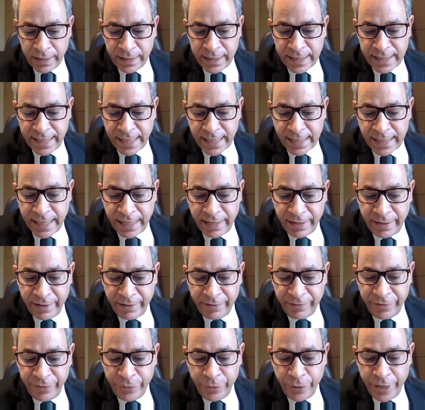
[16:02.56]
discussing a
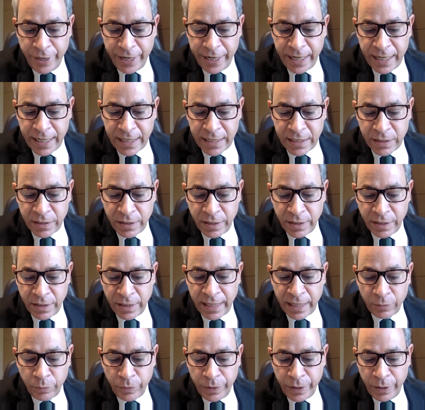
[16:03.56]
few areas
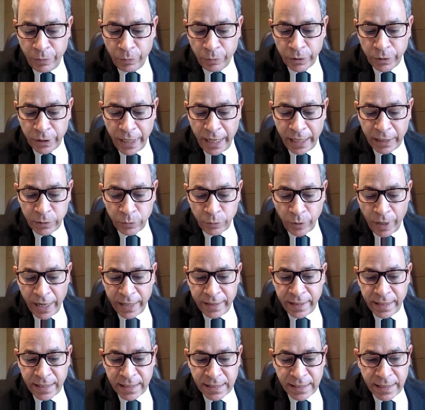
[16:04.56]
that we would like to
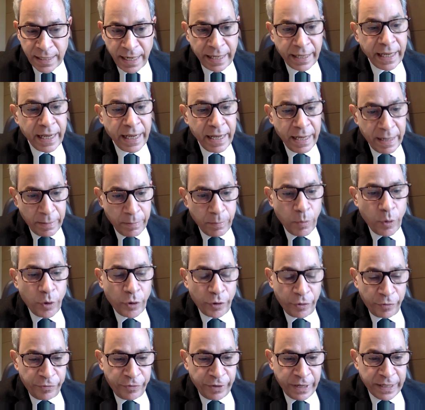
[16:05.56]
address, like
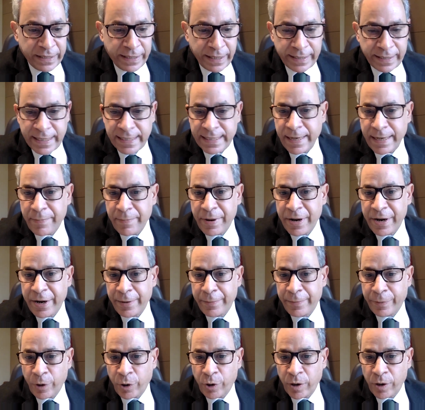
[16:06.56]
more of interdisciplinary
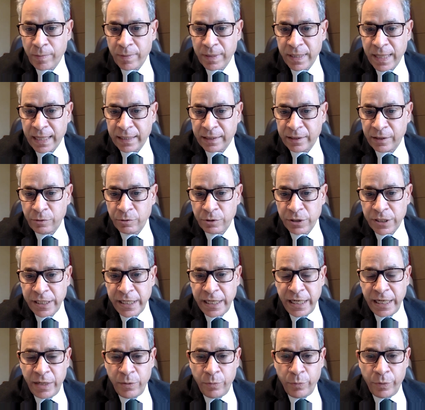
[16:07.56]
program at
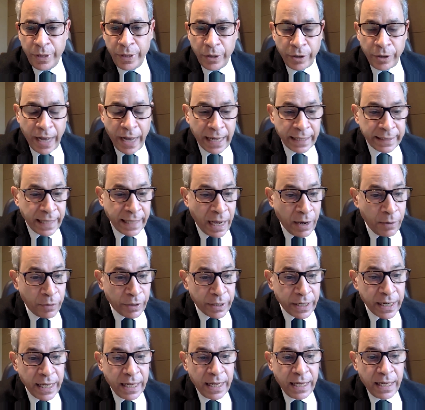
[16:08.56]
UC. We look at
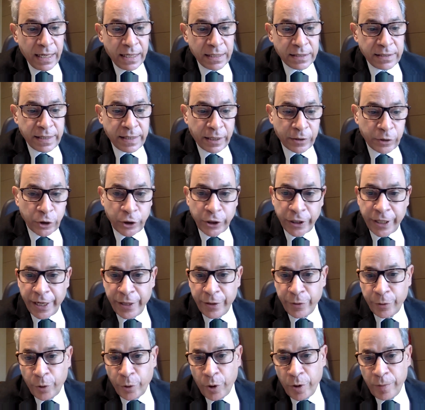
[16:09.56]
our strategic
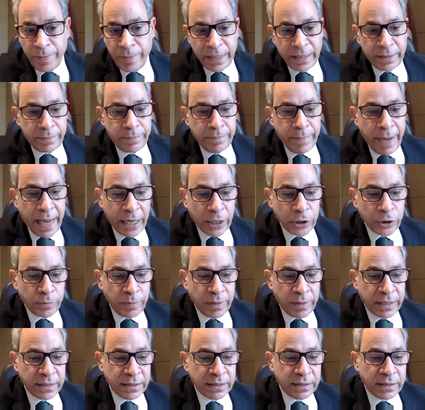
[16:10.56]
enrollment
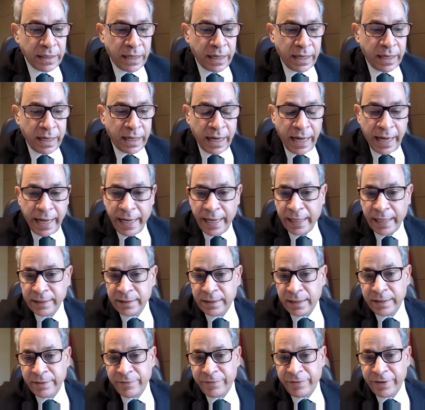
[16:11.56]
management and
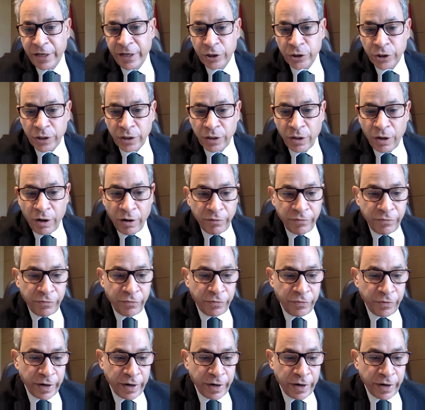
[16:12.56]
the definition of